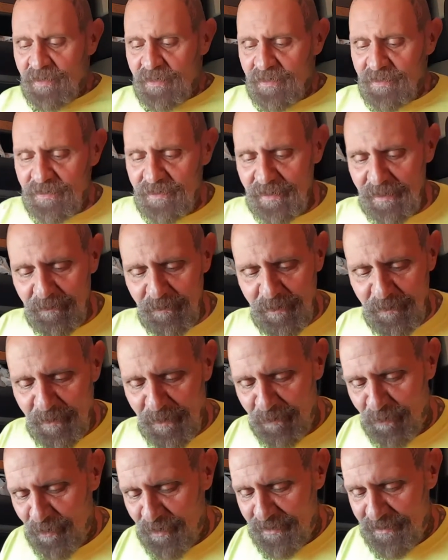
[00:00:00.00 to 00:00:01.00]
seemed to be
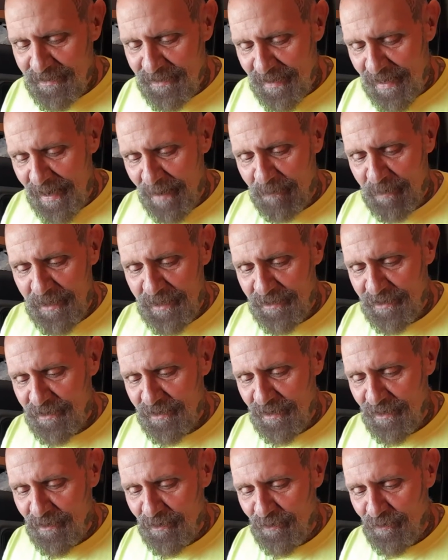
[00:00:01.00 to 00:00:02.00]
pretty snappy,
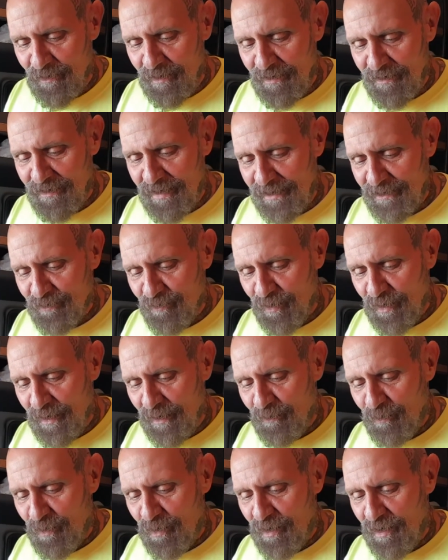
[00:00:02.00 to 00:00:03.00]
so uh, that's what I
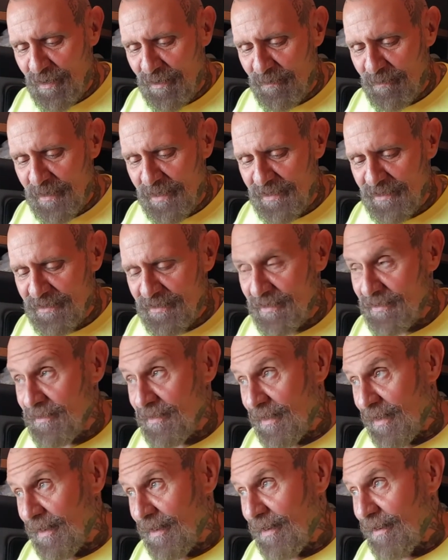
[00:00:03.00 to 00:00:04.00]
want, because it
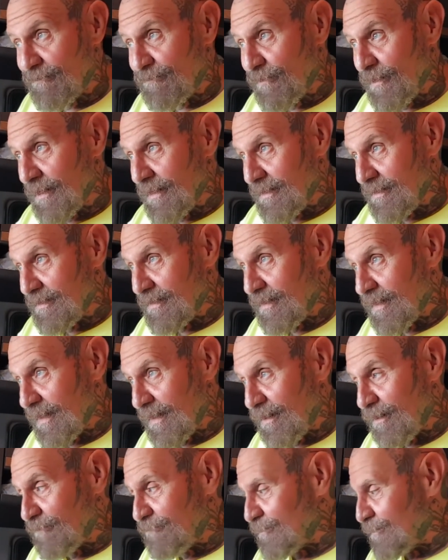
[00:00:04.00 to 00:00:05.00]
I find it I
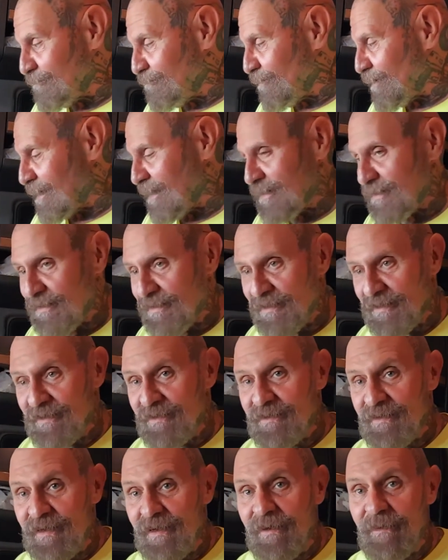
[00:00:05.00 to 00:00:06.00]
often find
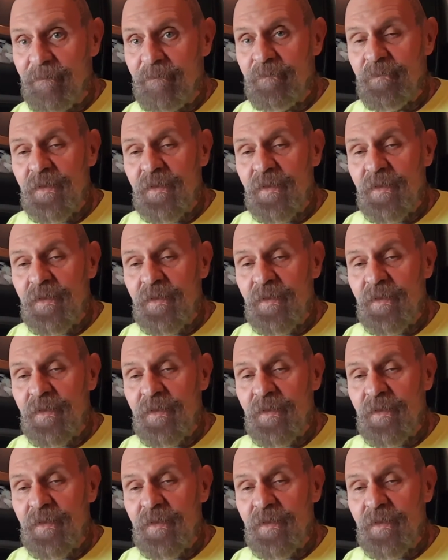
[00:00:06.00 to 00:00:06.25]
it uh,